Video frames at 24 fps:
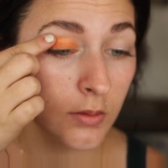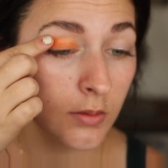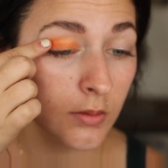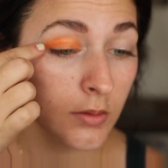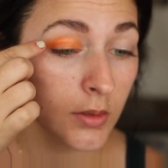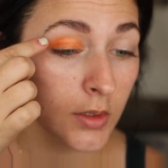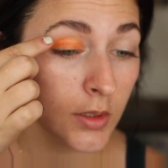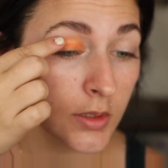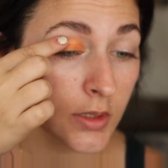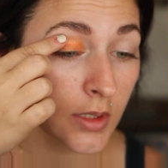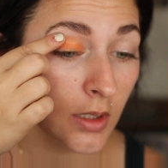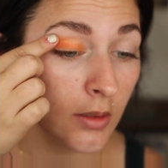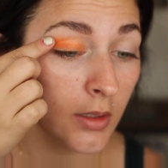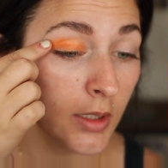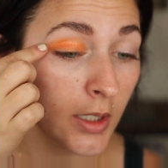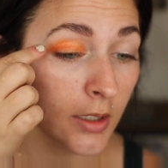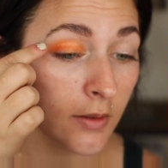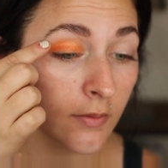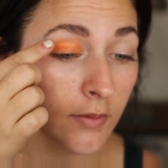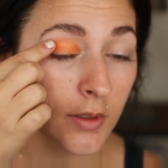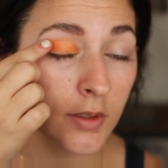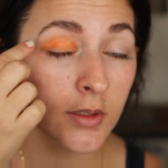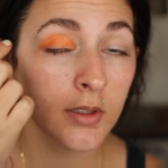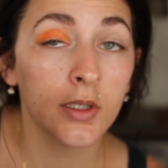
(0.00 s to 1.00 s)
There's a lot
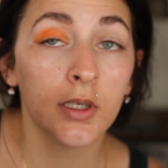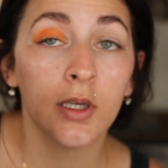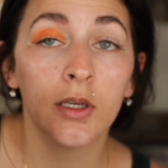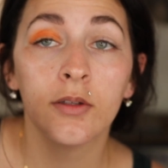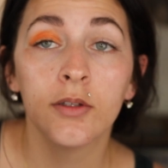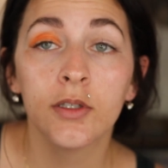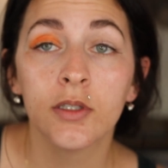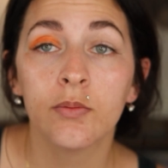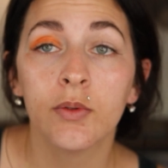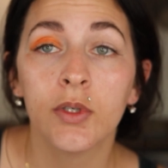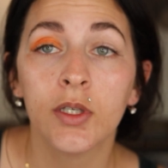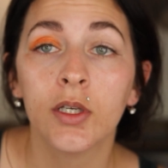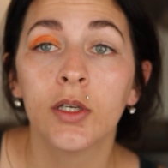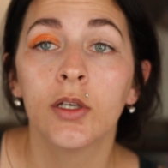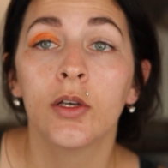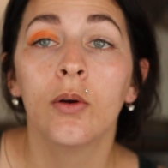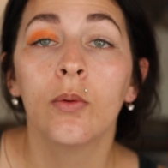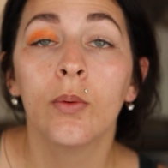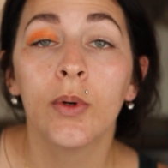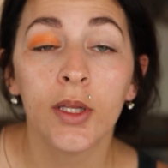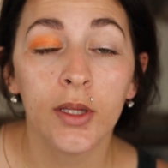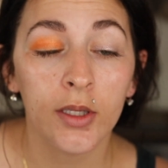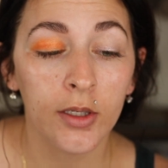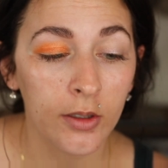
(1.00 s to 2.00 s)
of other colors we could go
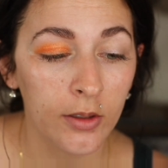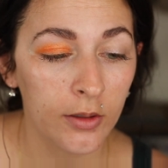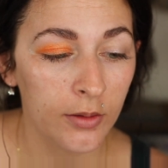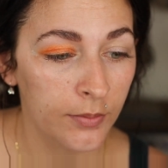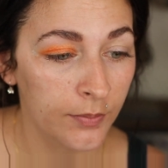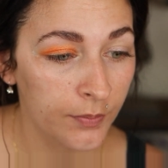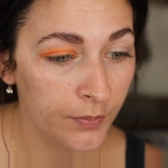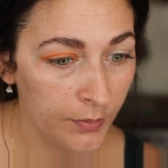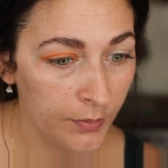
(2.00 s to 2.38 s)
with here.